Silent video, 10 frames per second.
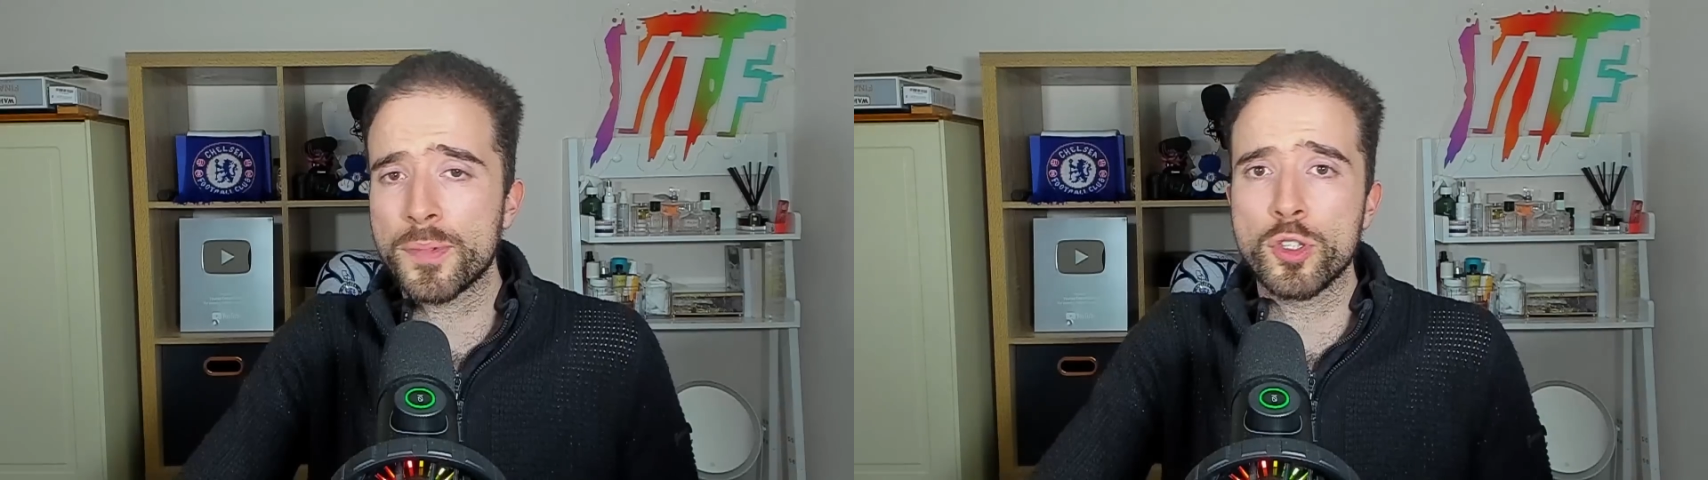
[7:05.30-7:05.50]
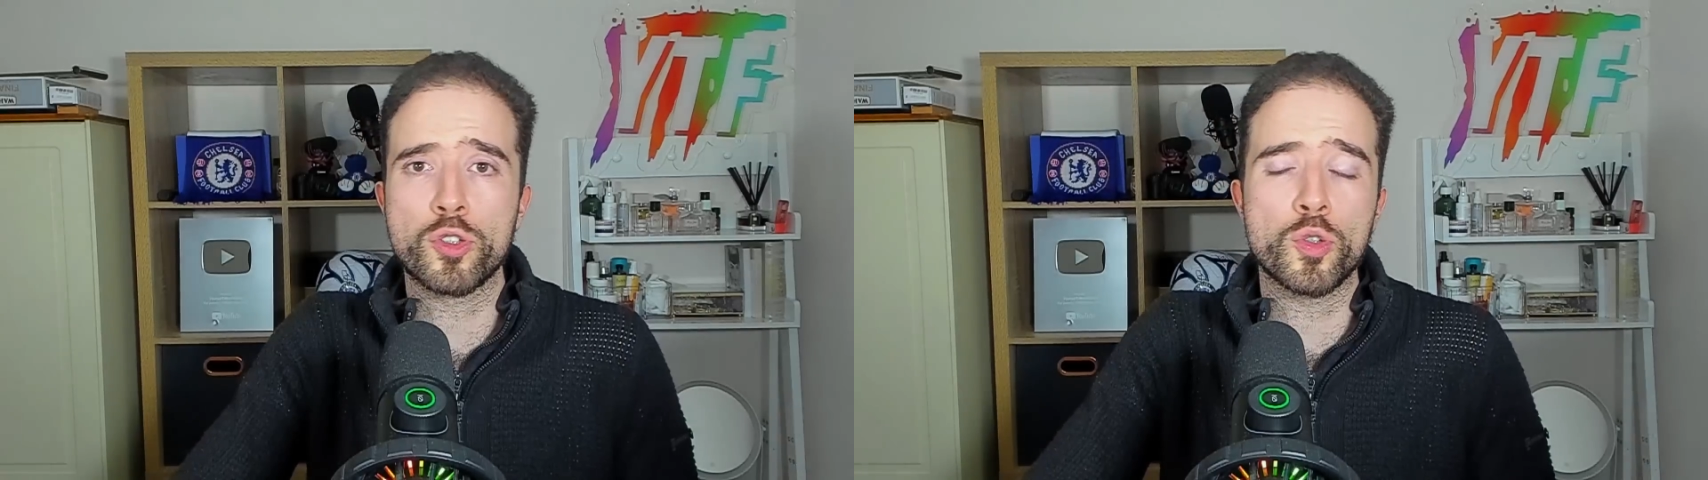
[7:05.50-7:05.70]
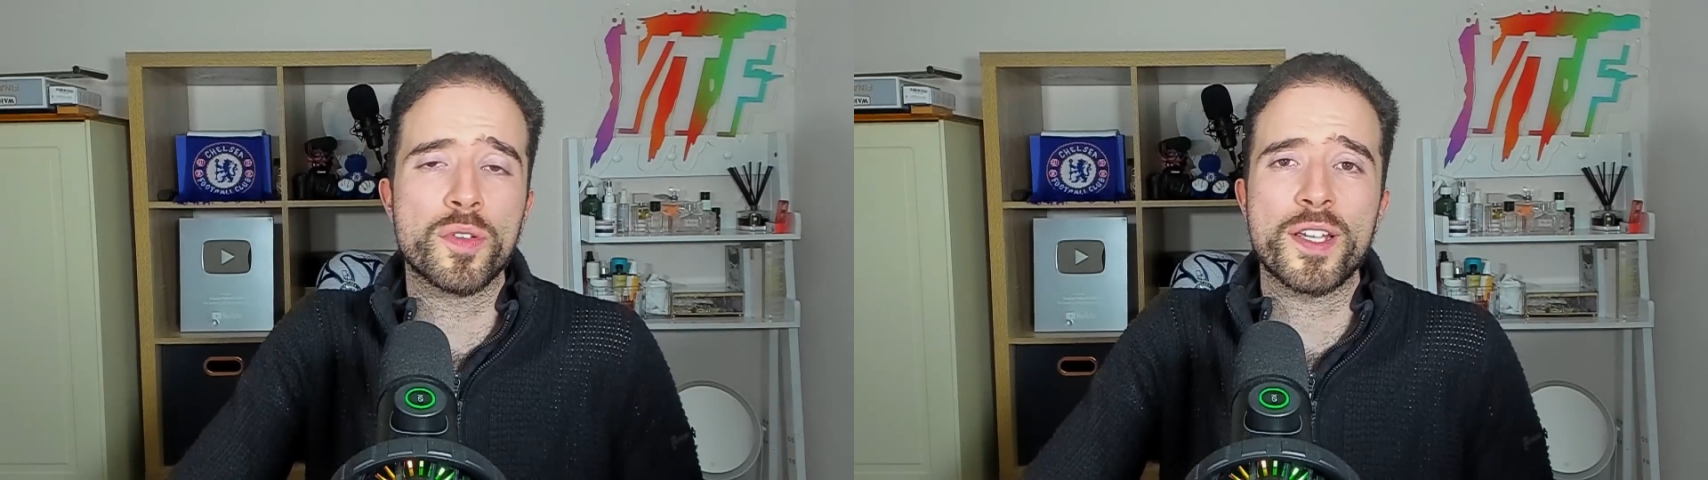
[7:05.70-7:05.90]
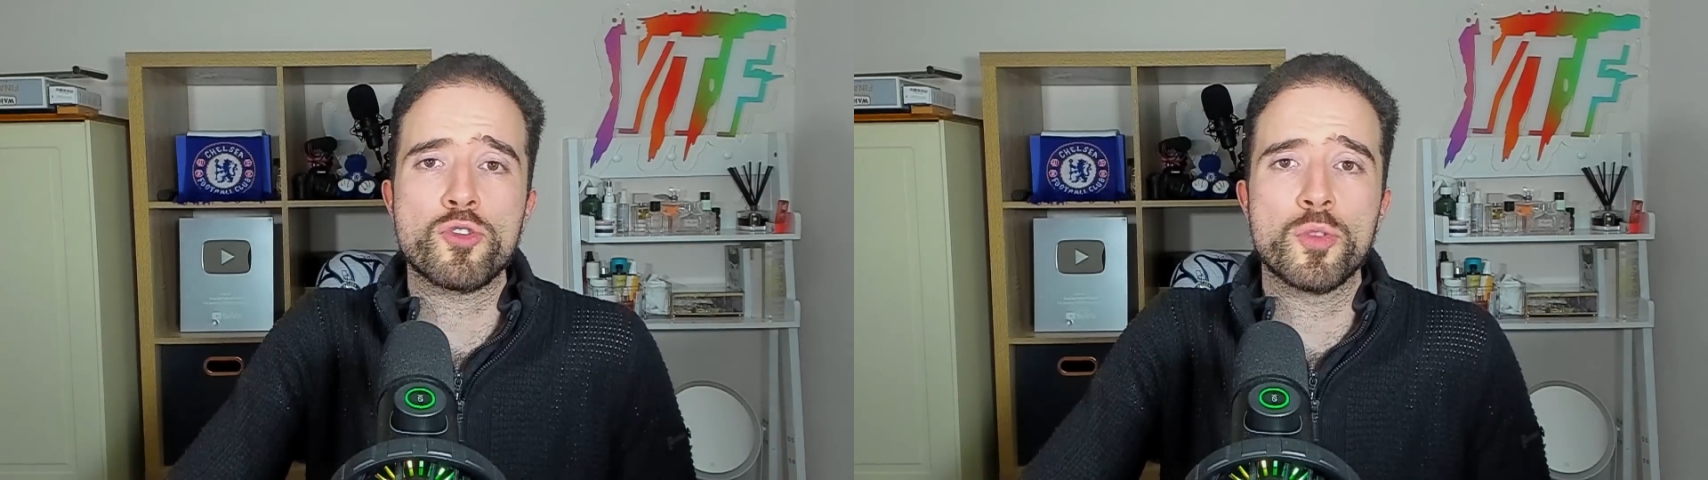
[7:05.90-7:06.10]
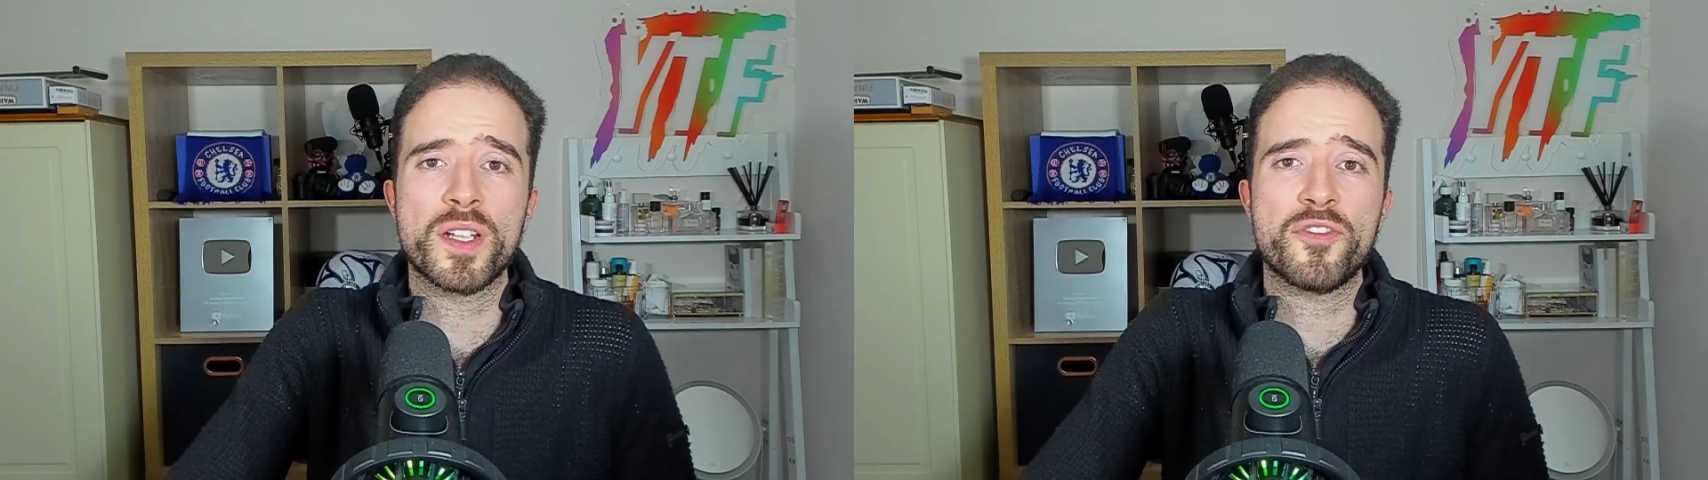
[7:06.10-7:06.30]
to the two
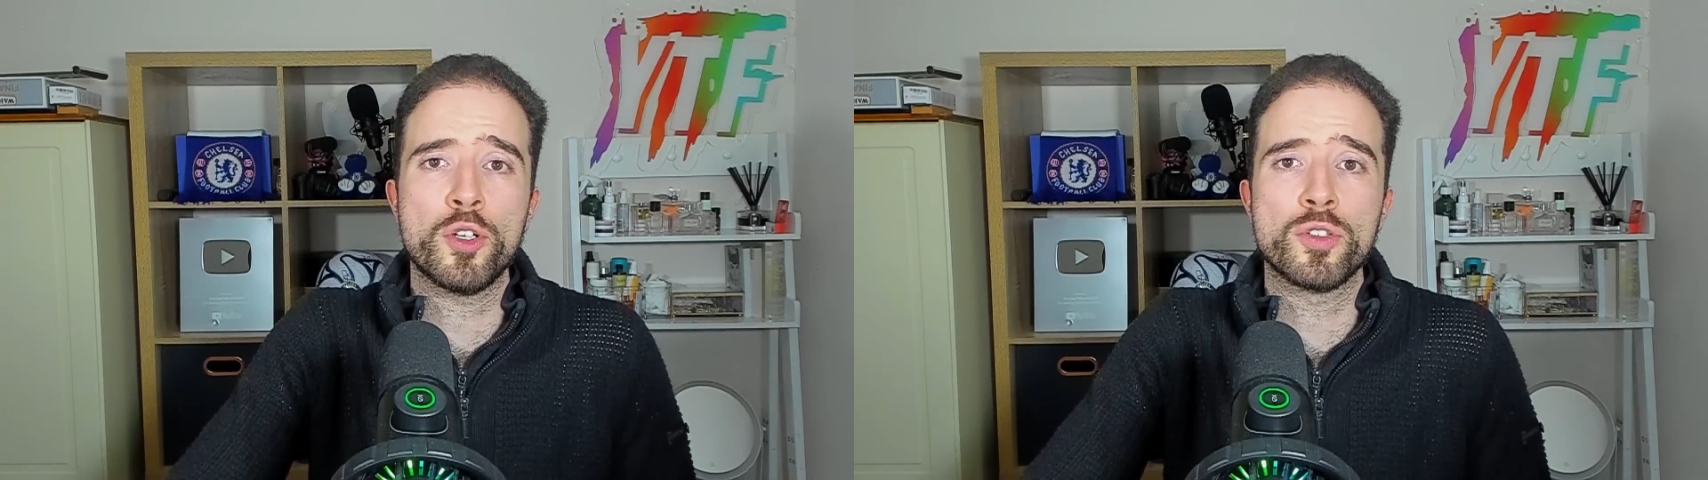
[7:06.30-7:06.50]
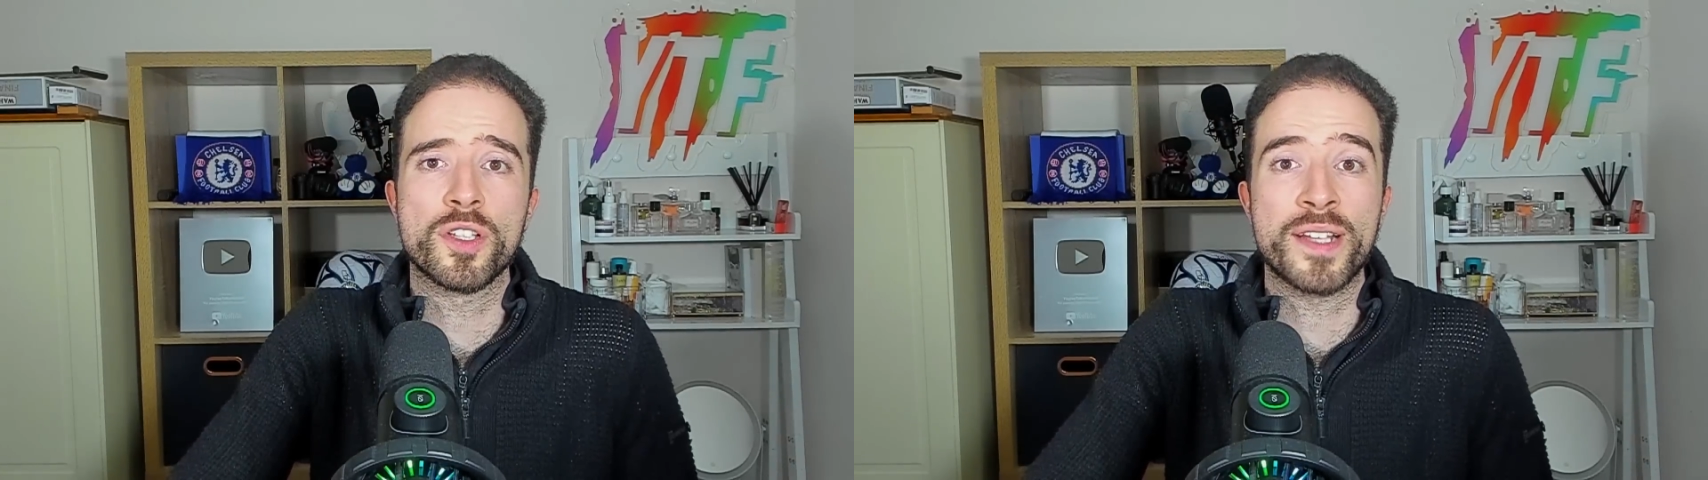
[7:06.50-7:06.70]
central midfielders